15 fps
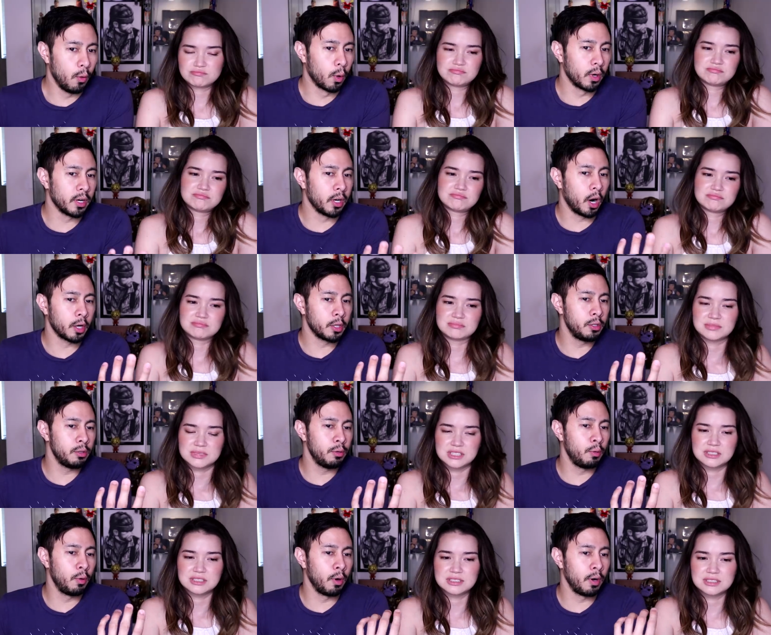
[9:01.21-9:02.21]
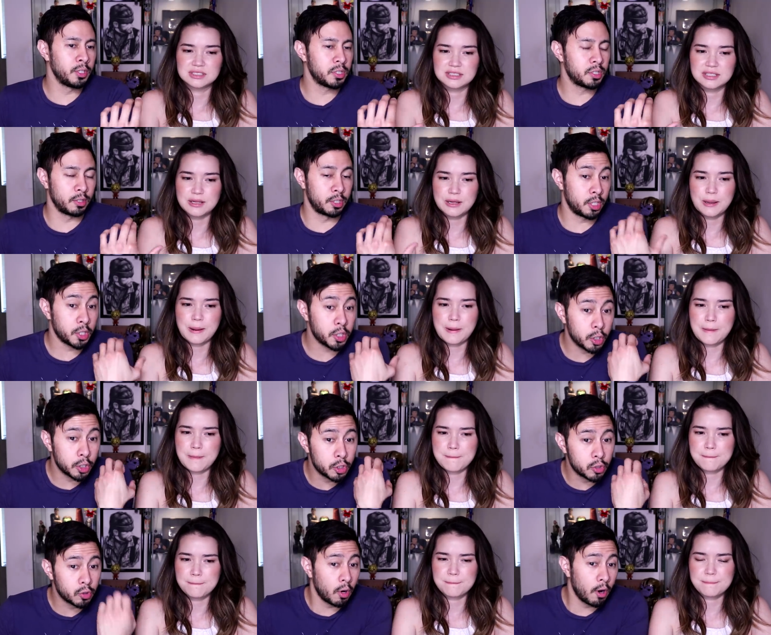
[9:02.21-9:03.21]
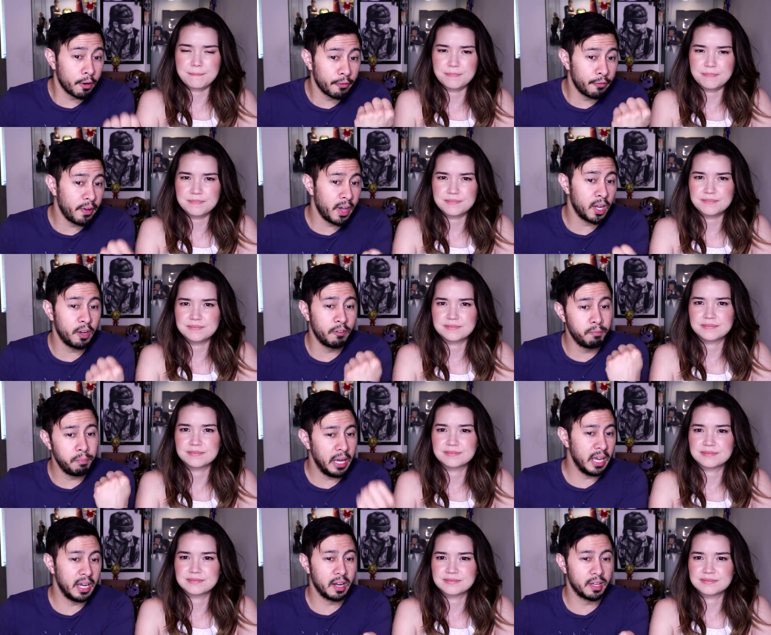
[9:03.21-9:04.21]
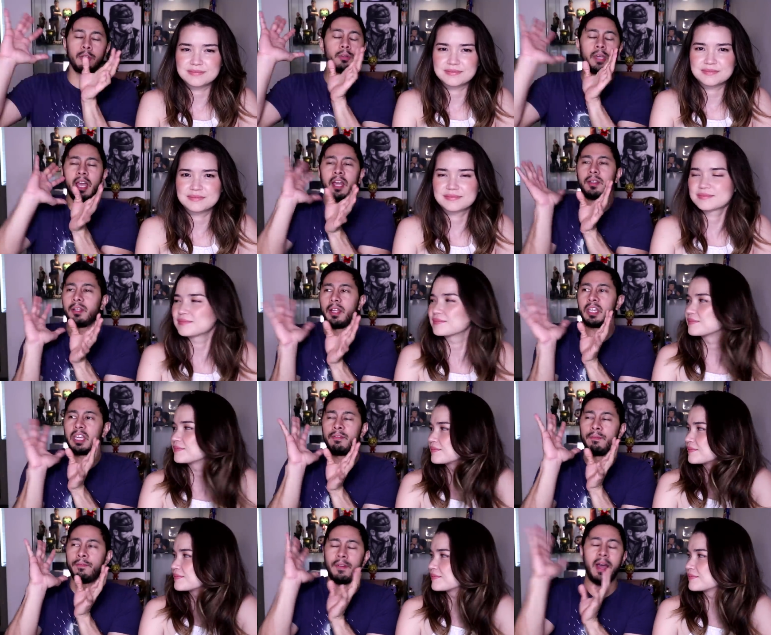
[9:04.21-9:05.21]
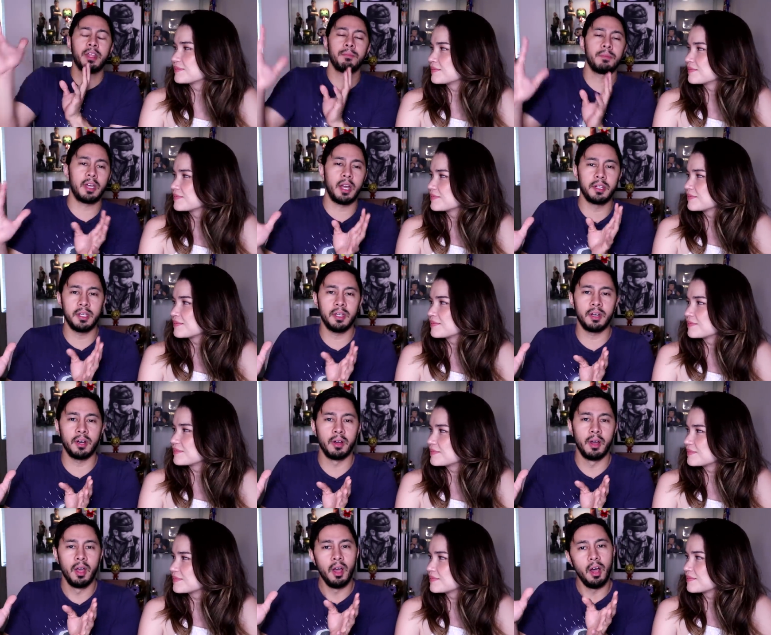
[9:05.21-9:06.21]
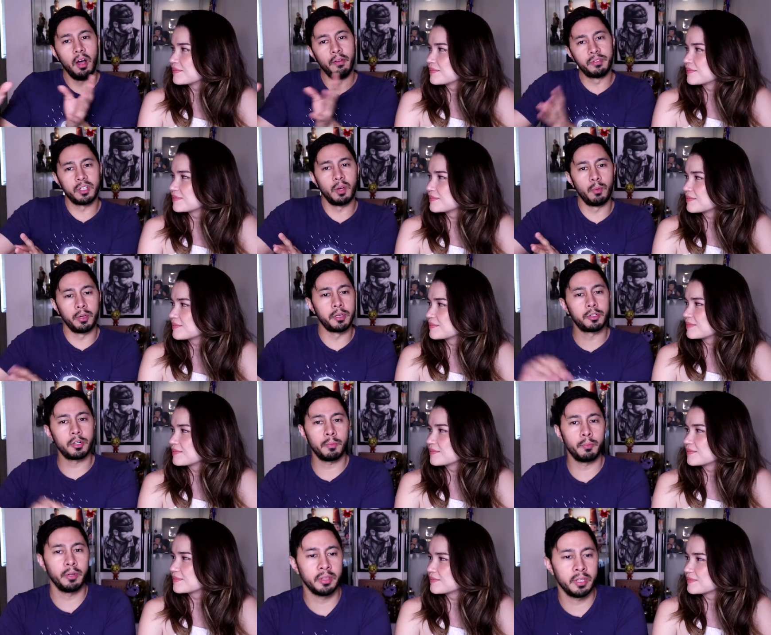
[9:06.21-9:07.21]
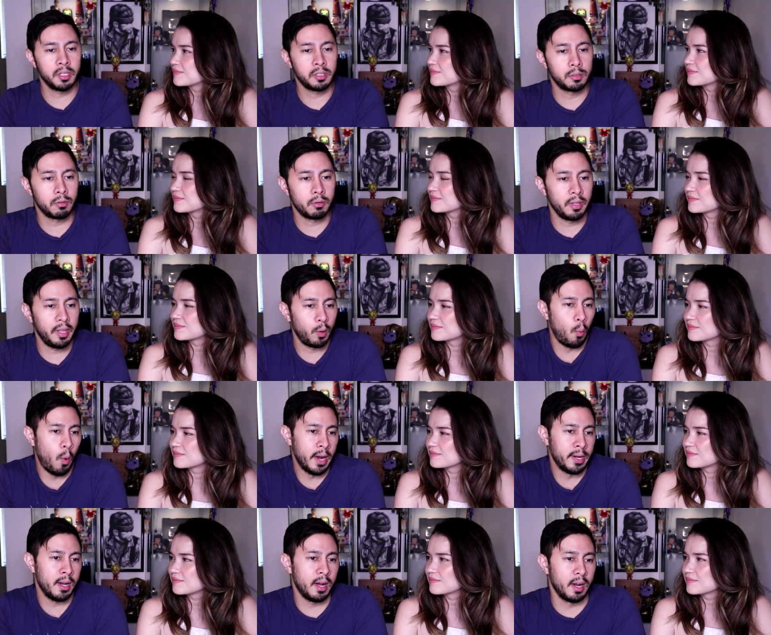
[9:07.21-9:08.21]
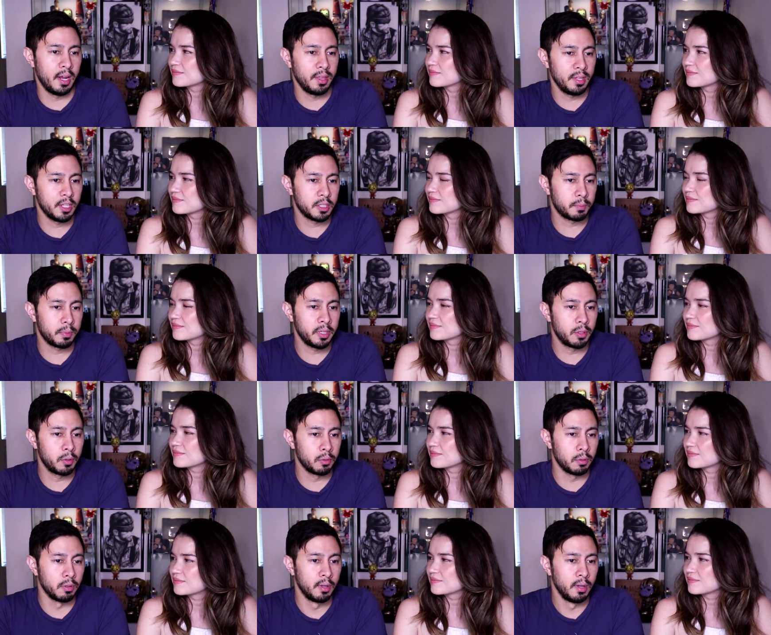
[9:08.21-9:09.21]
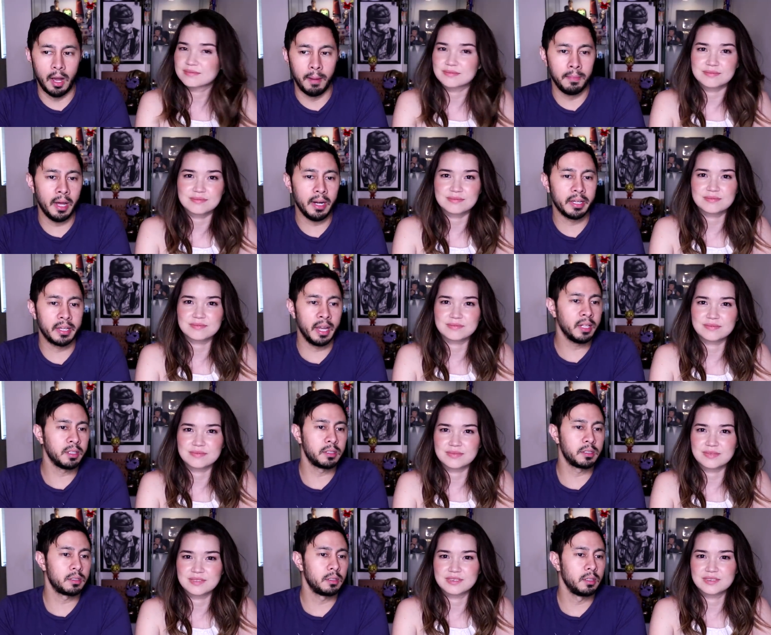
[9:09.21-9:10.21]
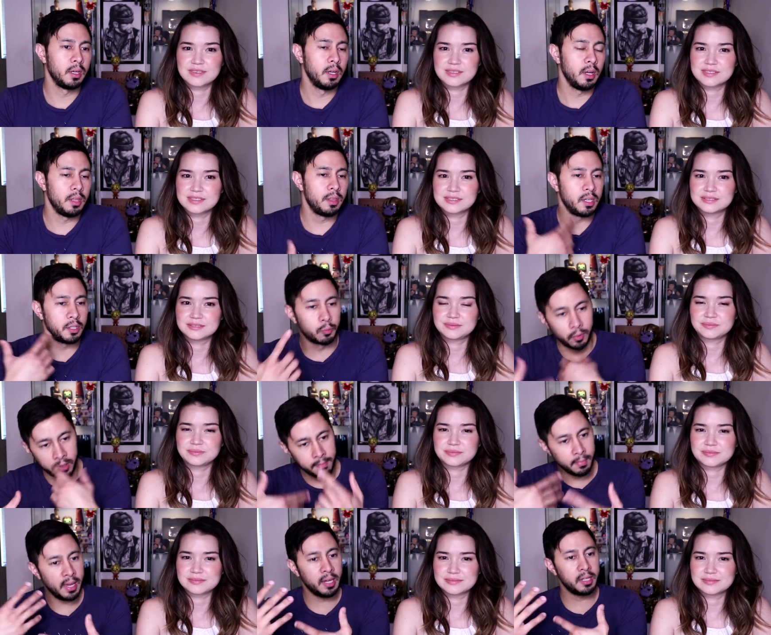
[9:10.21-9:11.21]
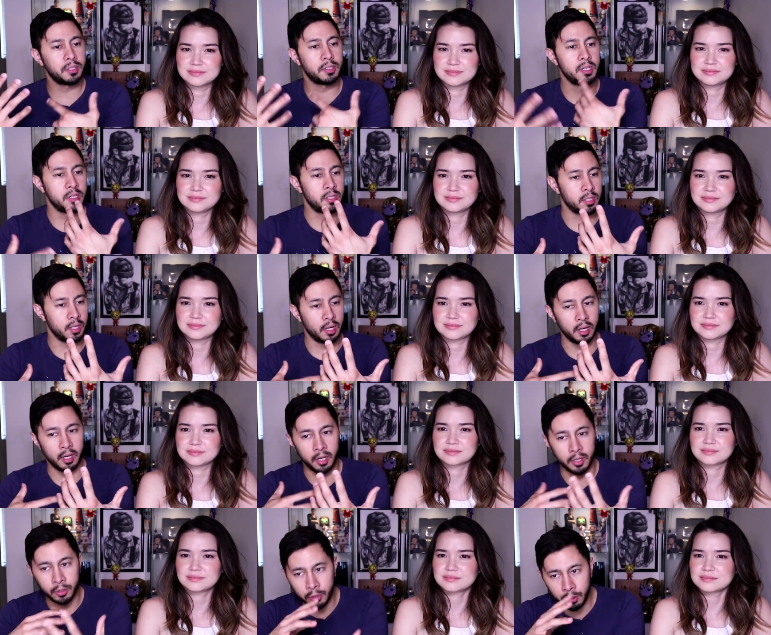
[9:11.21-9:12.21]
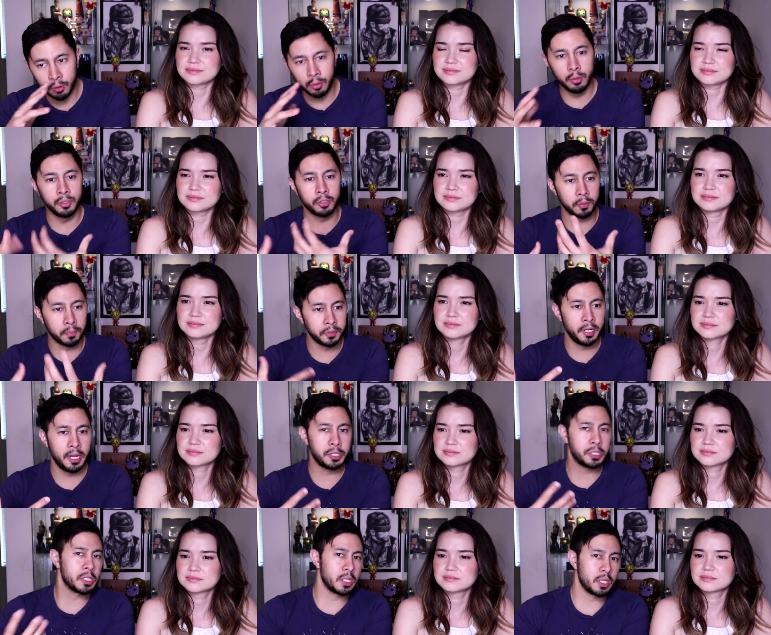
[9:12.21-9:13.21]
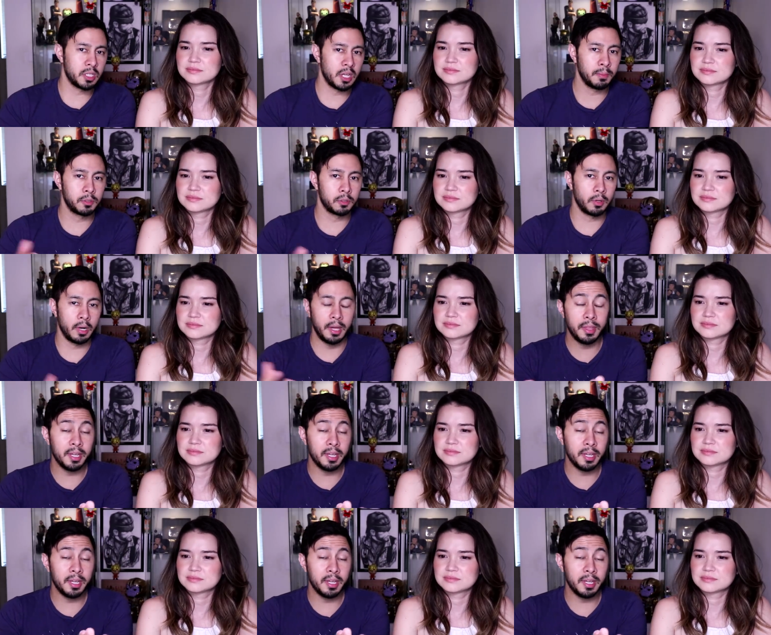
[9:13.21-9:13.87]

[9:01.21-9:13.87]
Speaker 1: or are you just a, such a strong fan of Pink you can't like even fathom the idea of someone interpreting that story? Like why not? I think that's pretty cool. I'm not against these remakes, these uh, new interpretations of the same story. I